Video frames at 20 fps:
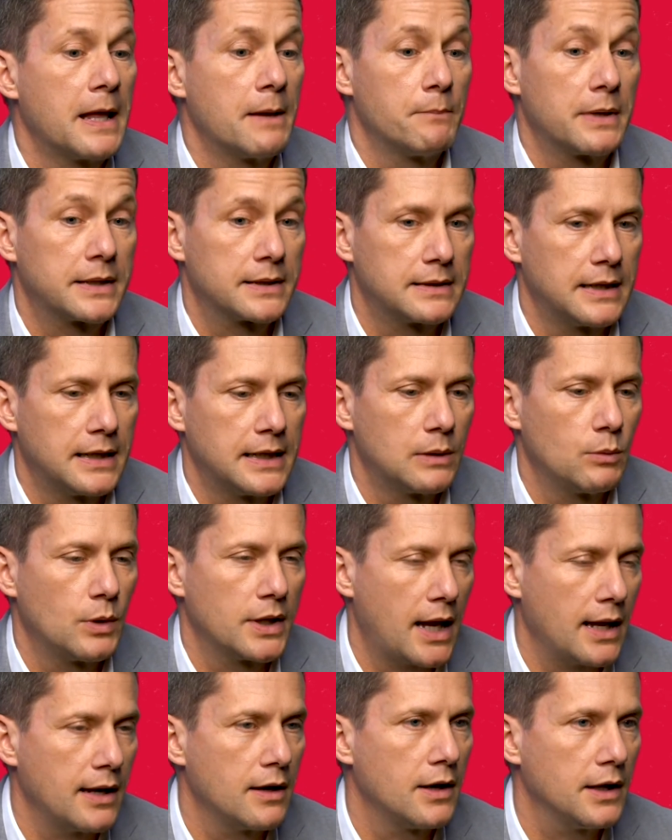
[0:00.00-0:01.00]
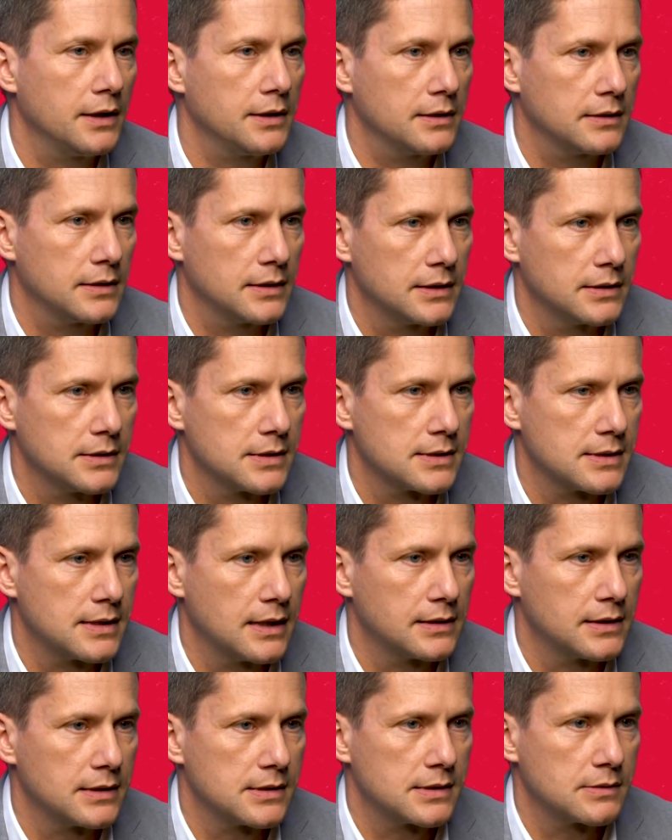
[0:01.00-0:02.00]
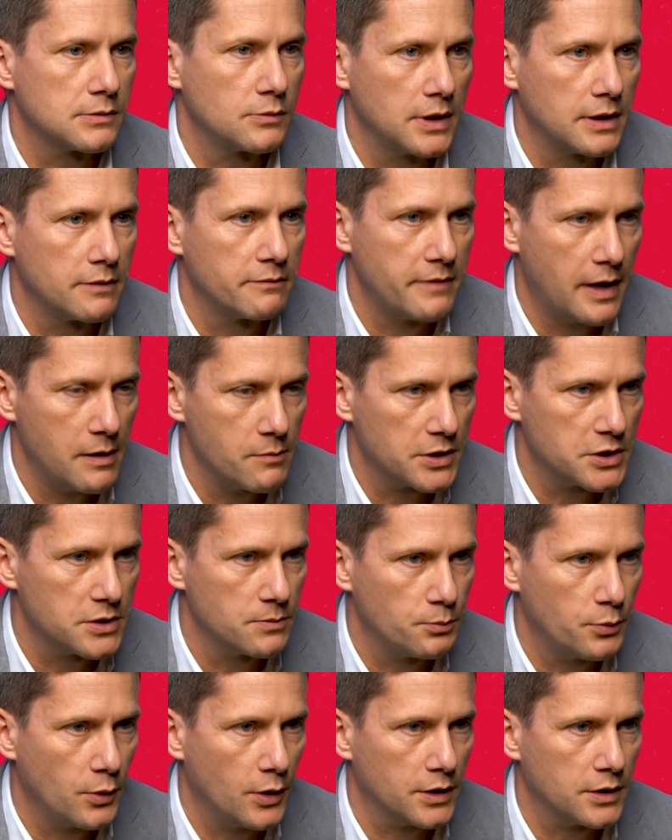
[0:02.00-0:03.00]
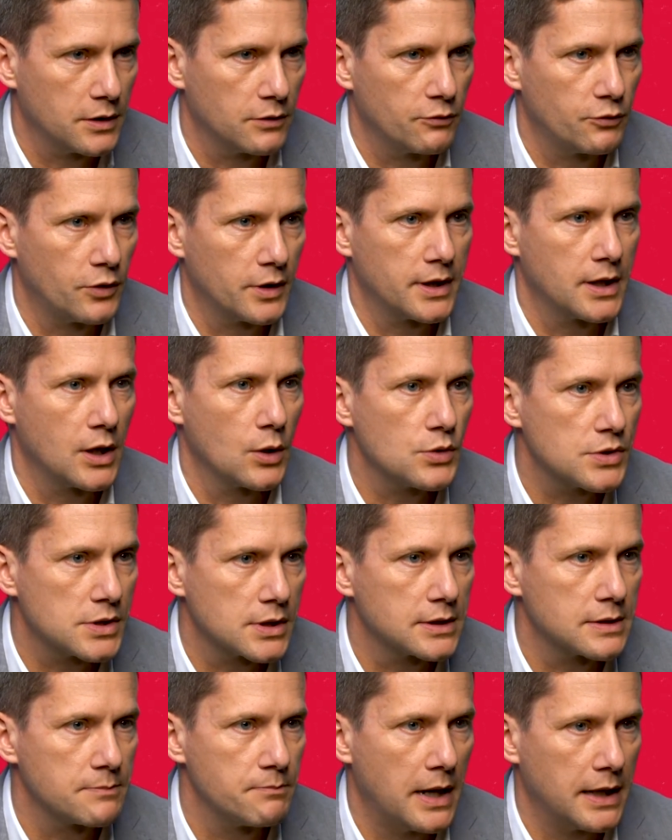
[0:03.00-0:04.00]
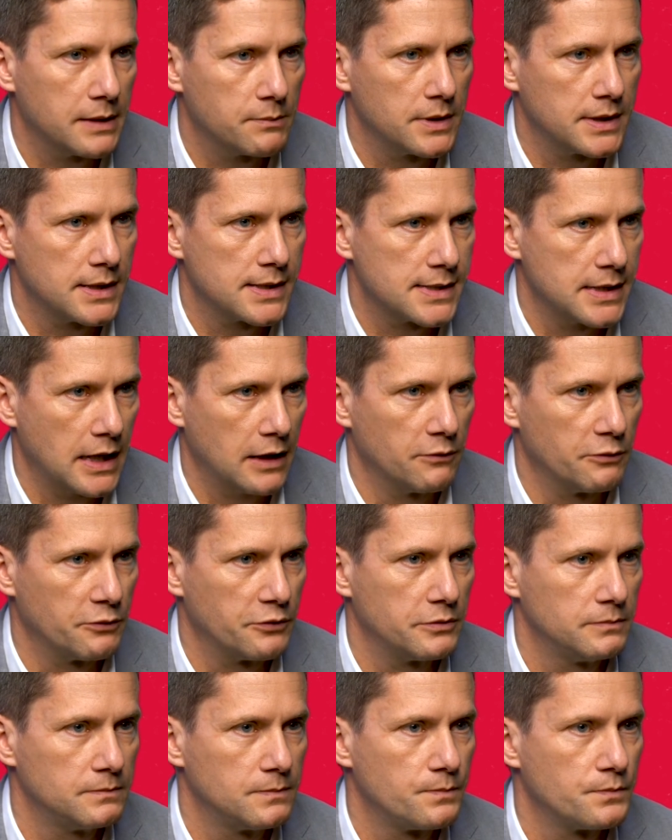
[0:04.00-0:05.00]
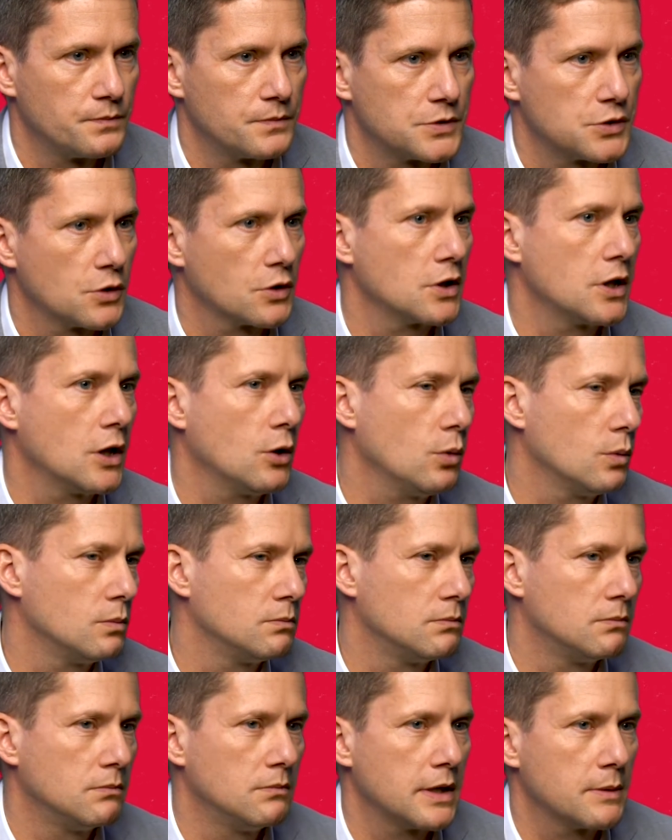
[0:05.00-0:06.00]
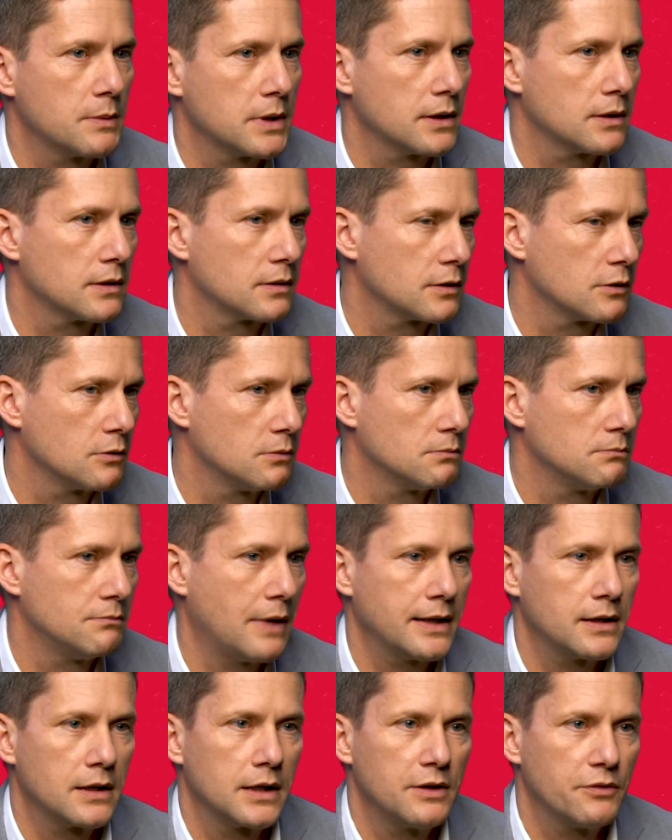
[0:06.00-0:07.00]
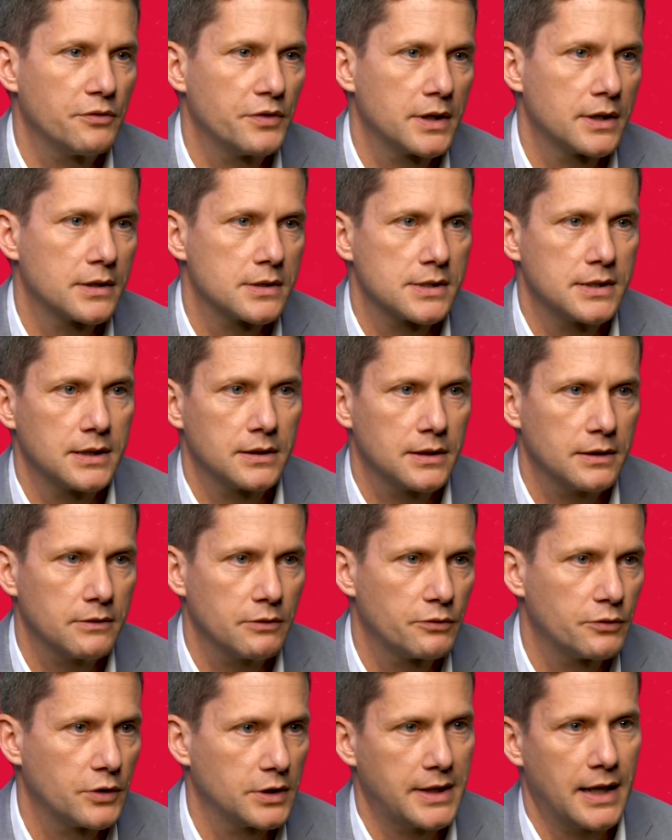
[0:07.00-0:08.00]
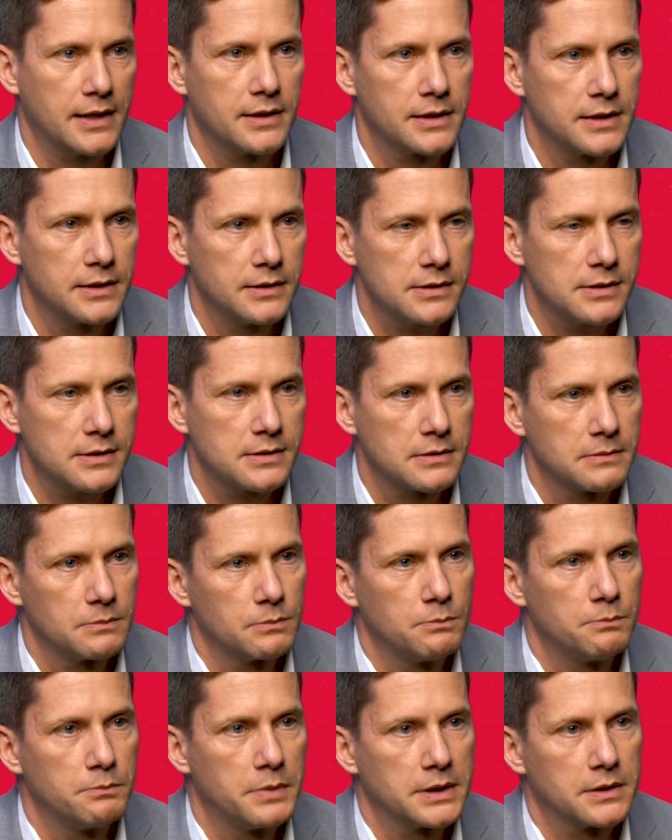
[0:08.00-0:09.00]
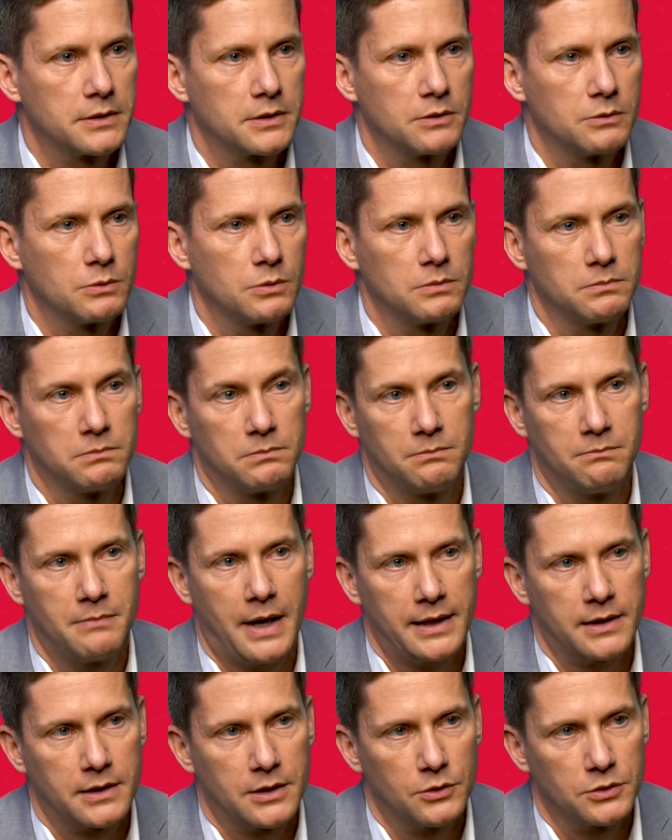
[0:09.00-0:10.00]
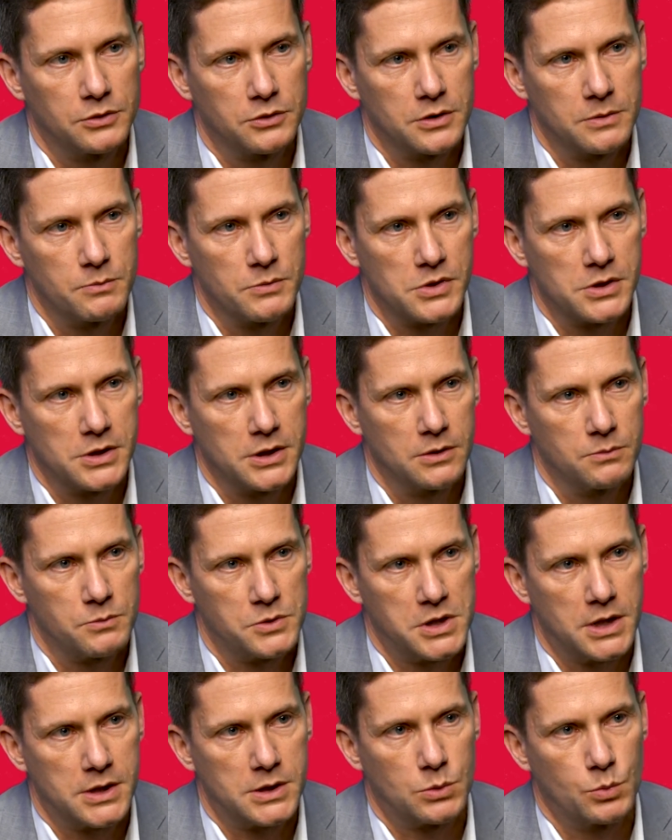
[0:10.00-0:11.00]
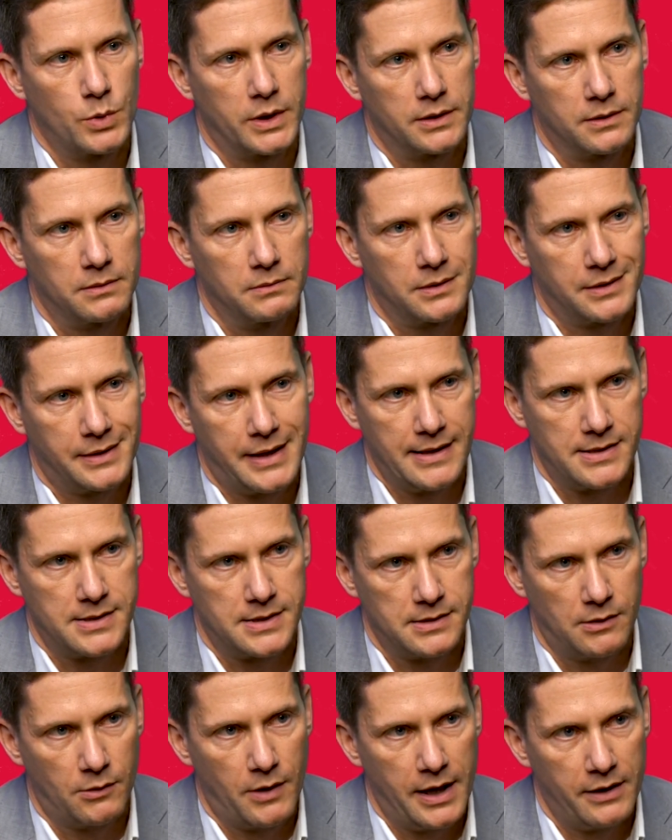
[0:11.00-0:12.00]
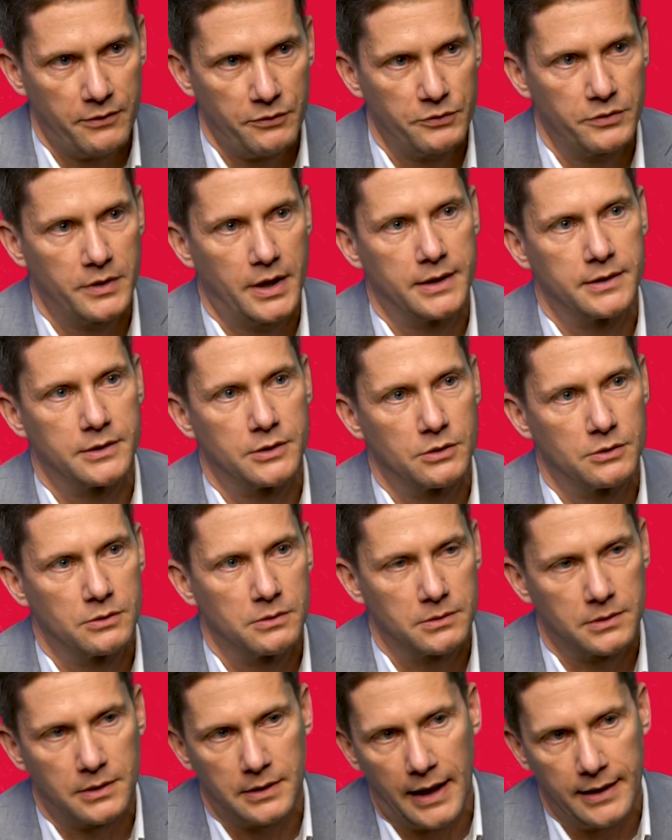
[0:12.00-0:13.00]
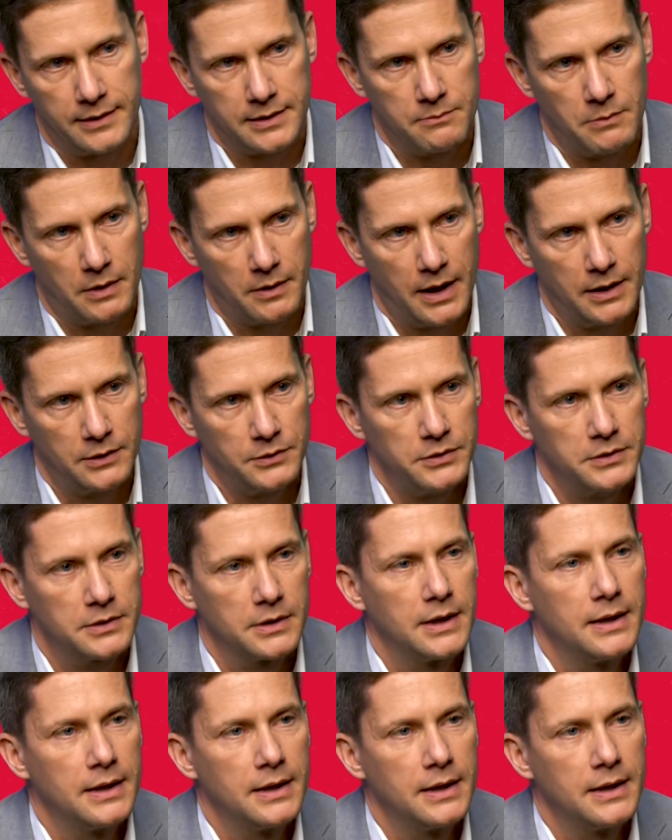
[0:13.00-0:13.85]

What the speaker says: But what I learned is that it's really very much important for the hosting department itself. So, you know, maybe you might live in a city for 10 years, but you might go to the museum just when guests arrive and you guide them around.